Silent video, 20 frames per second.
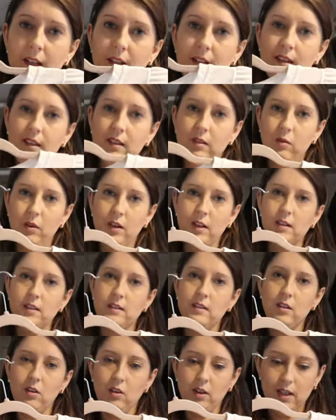It's quite
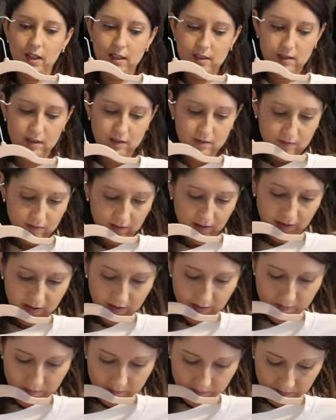solid,
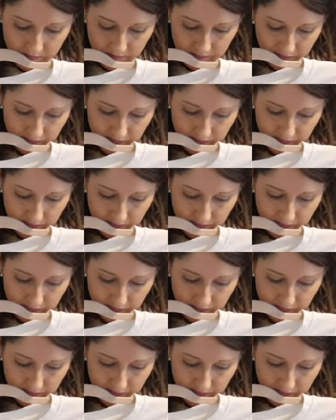and